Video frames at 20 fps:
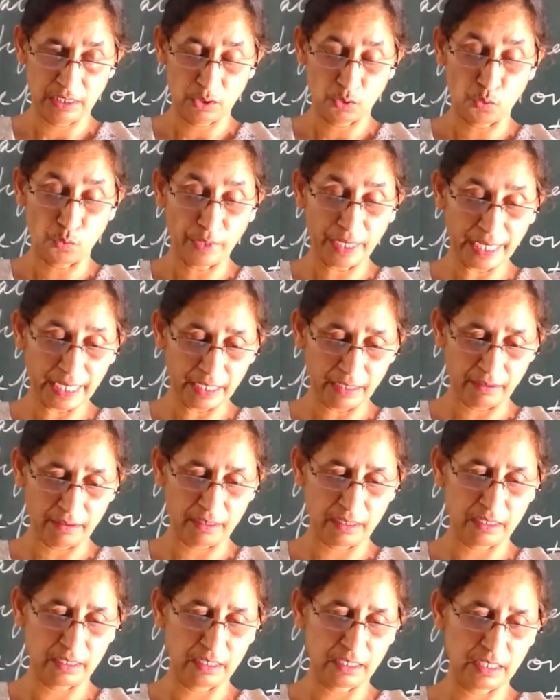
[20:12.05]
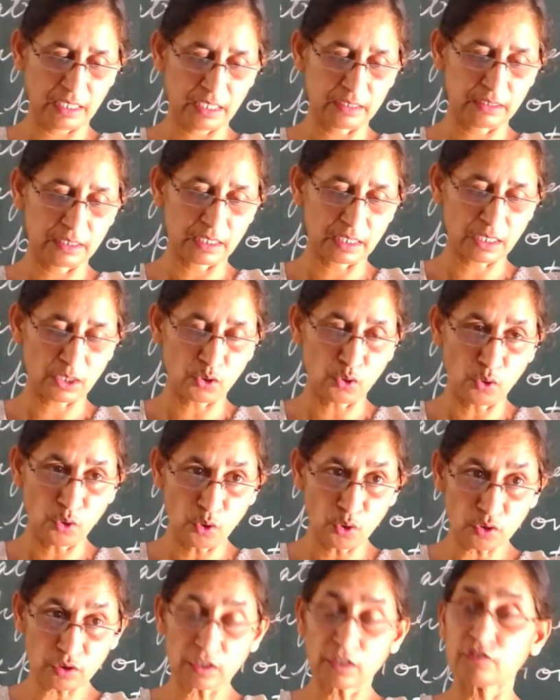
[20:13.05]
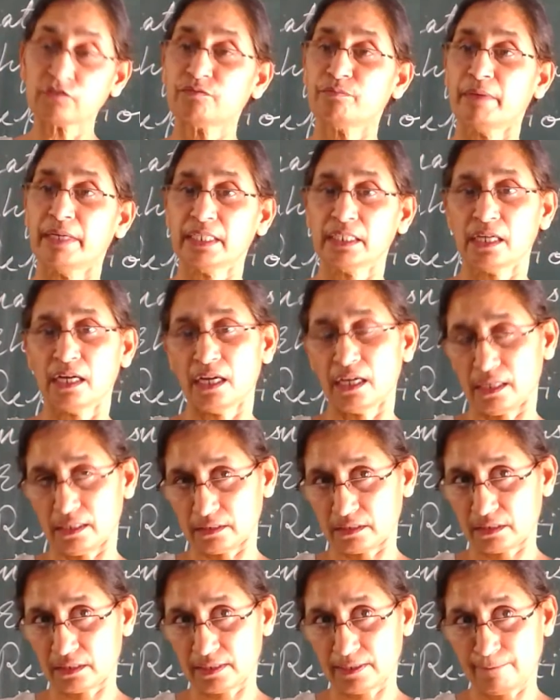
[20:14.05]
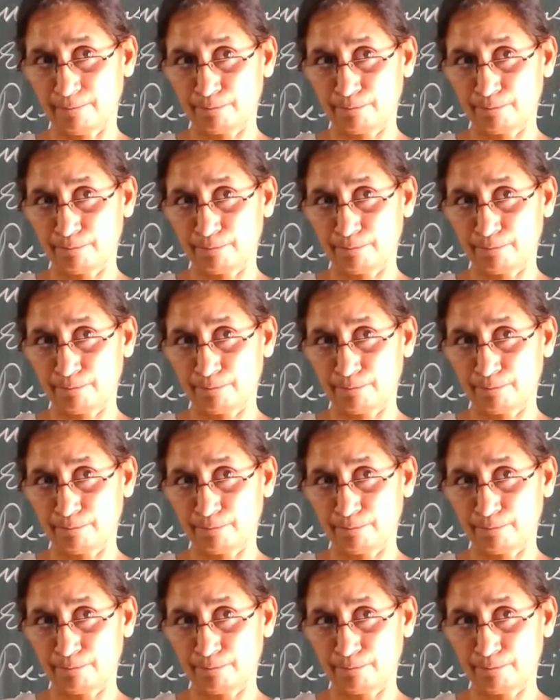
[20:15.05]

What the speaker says: Where? In the core of my heart.